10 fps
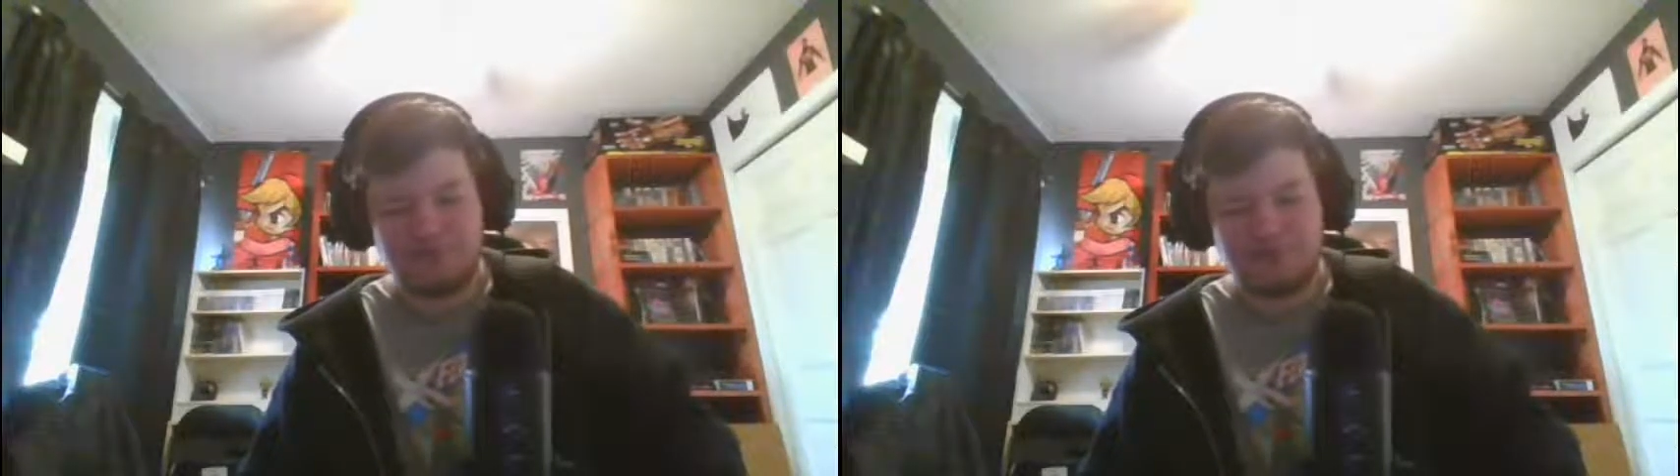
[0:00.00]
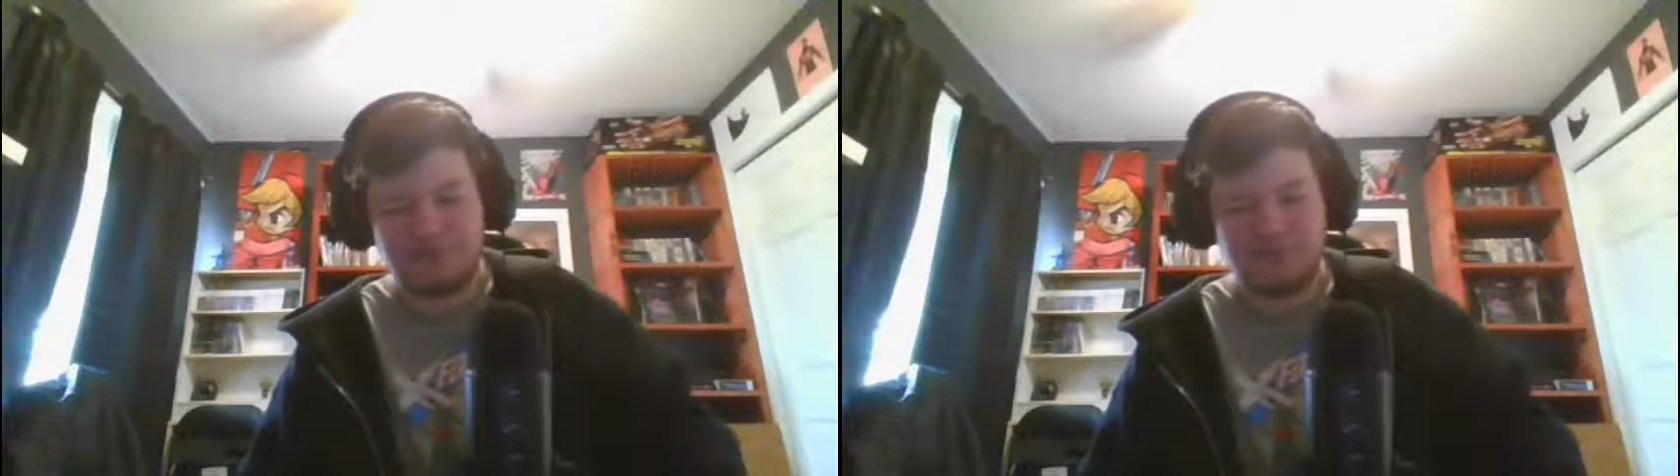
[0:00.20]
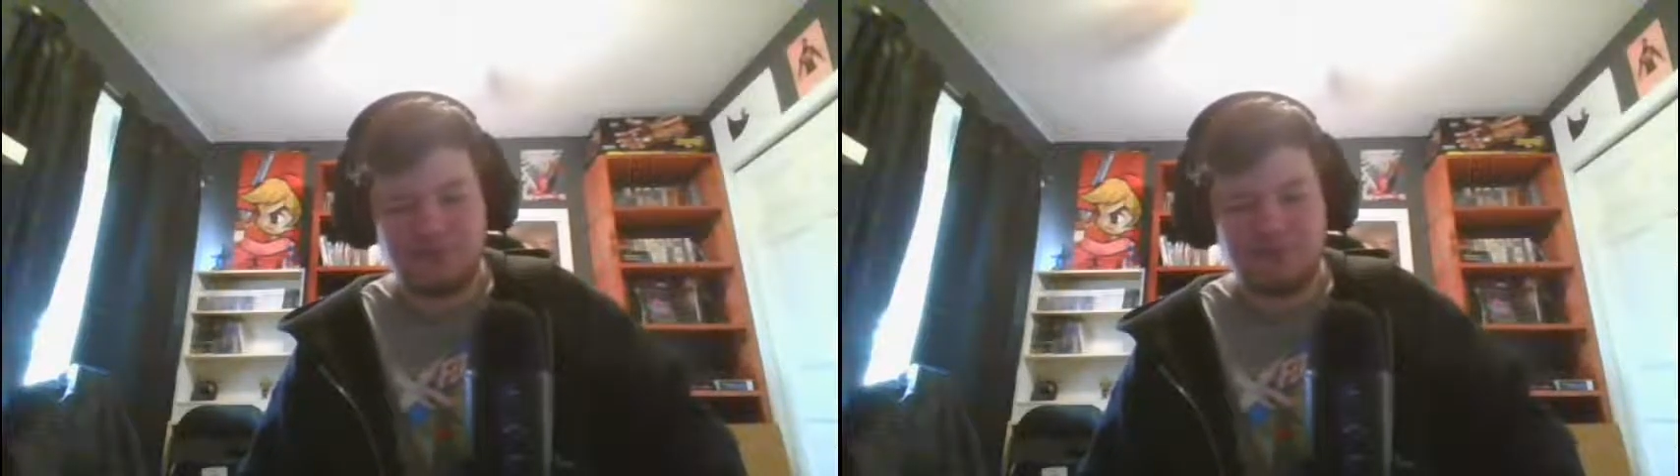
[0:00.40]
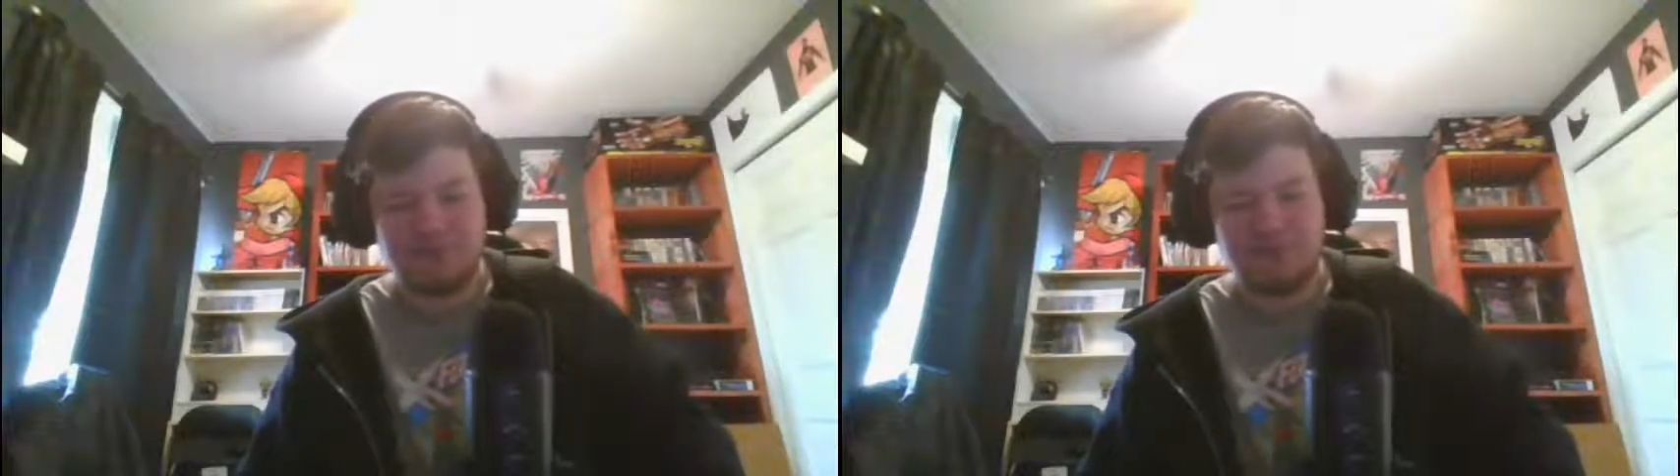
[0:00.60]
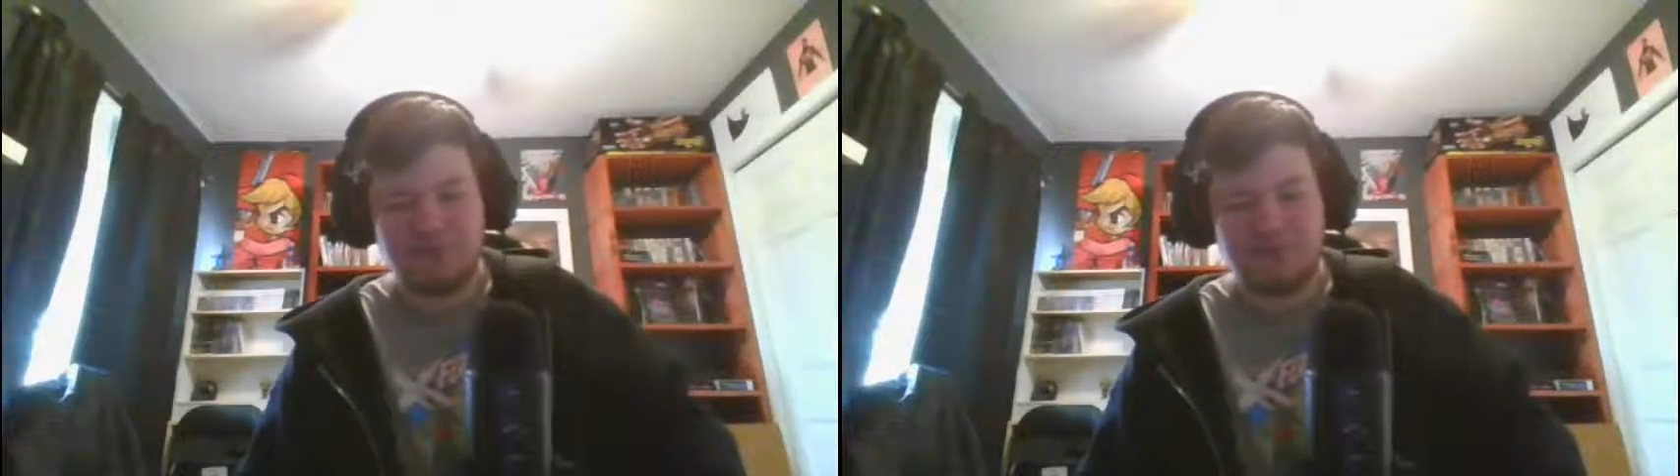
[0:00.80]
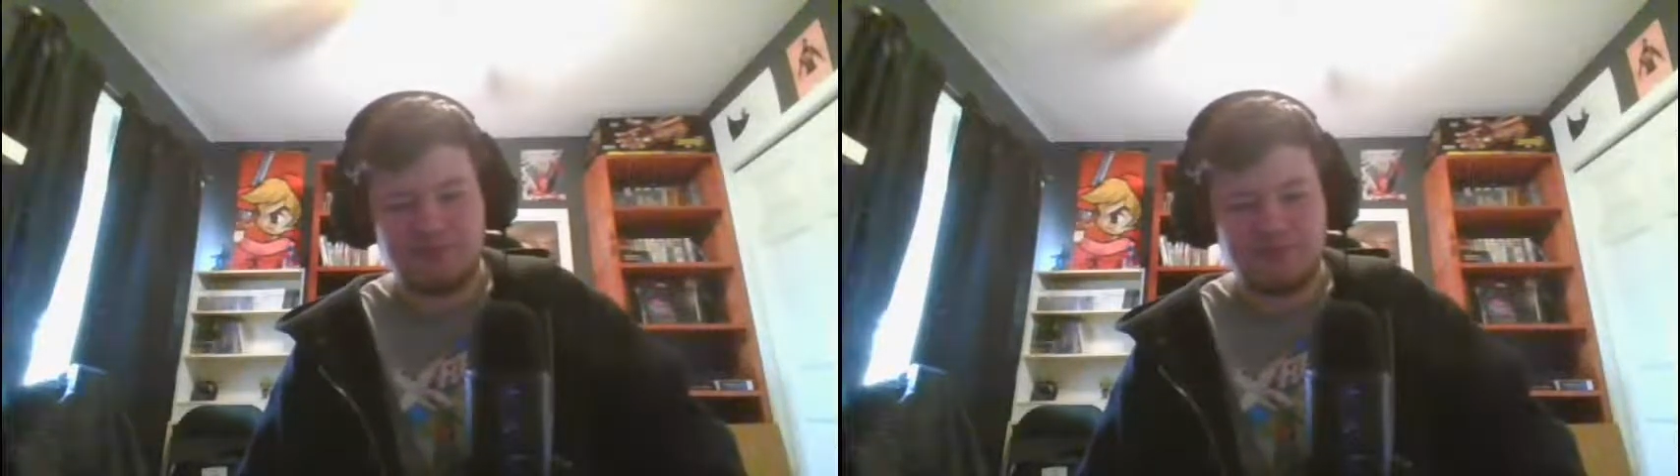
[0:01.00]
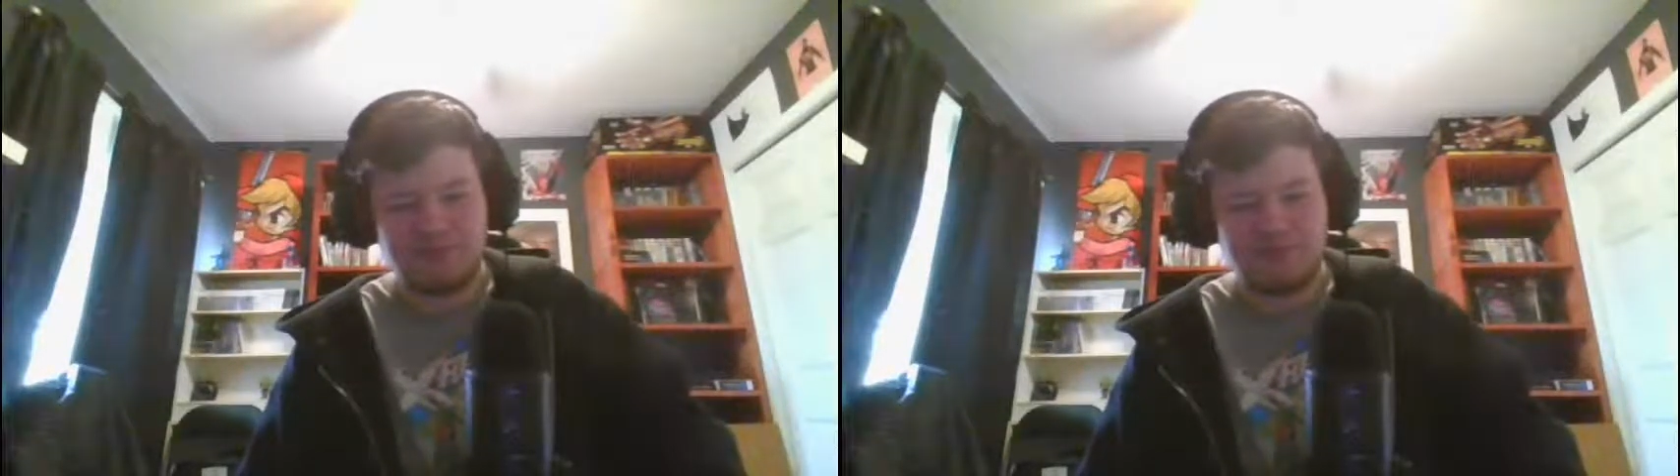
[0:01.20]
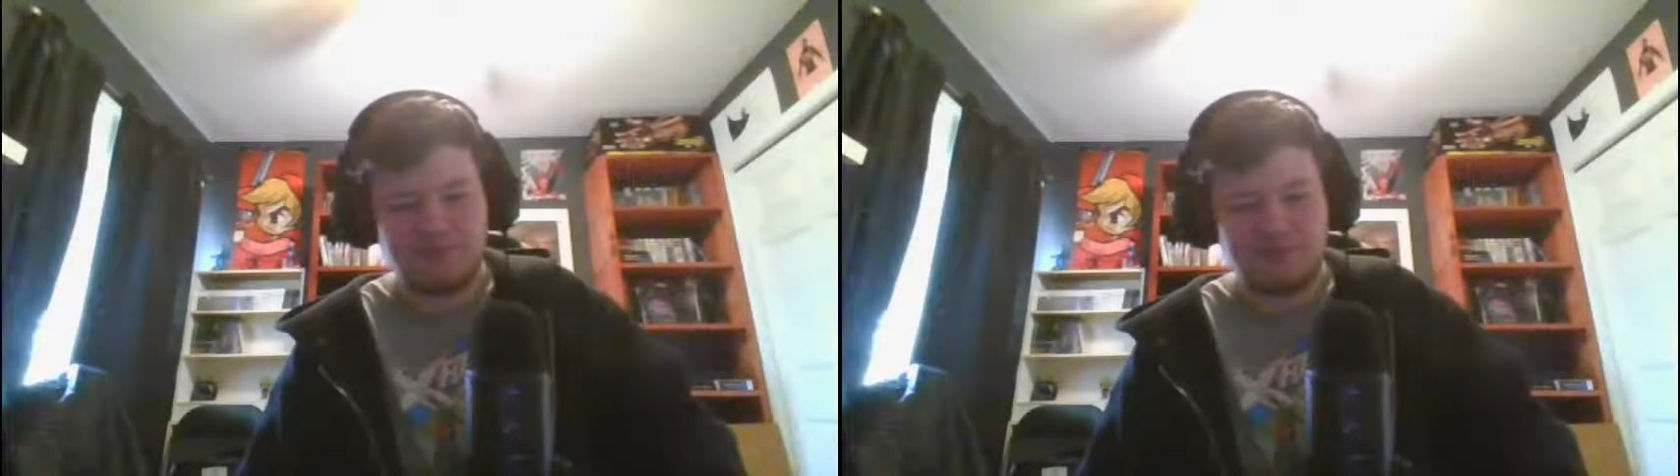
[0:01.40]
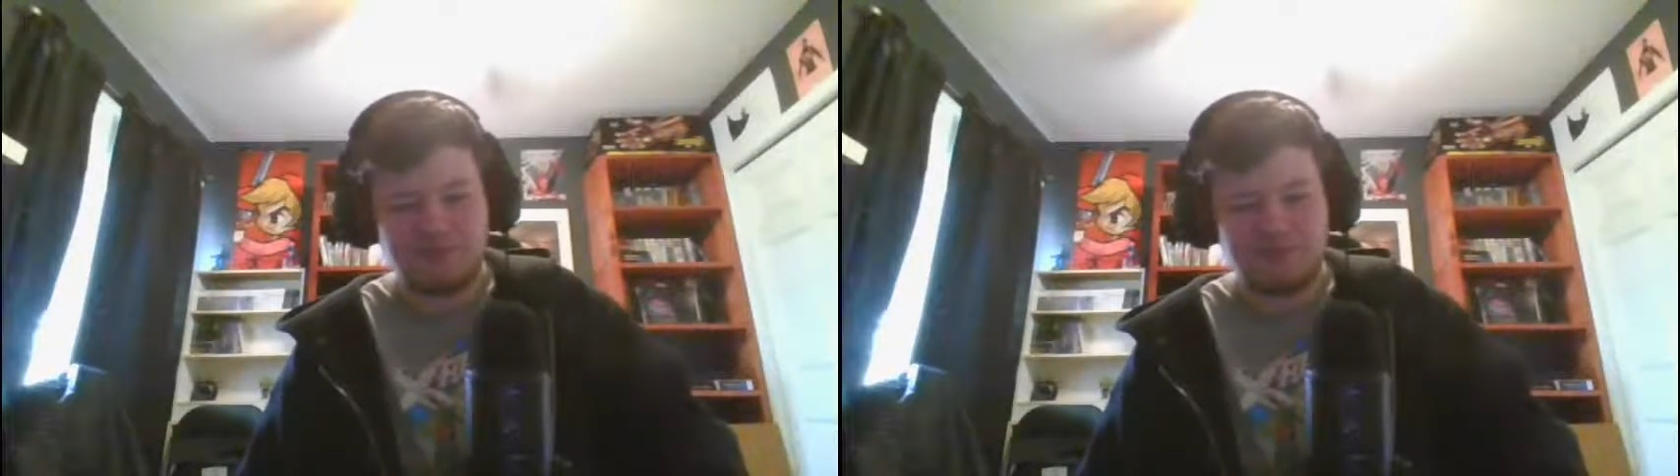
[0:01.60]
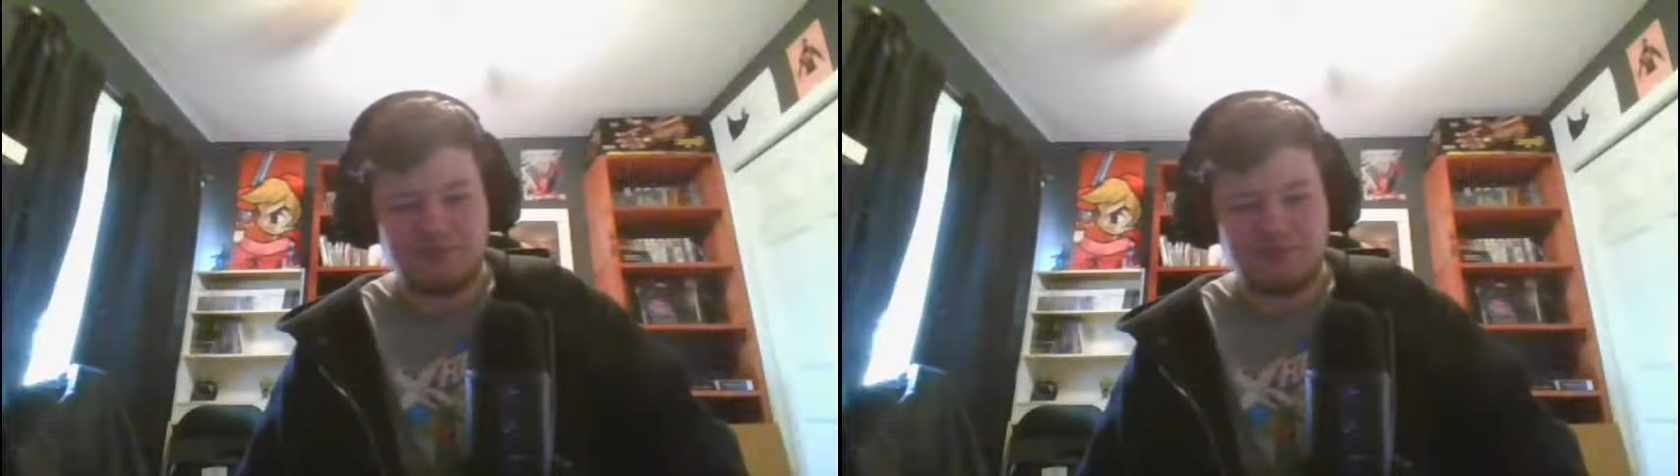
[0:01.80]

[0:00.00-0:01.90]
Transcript: visually, you need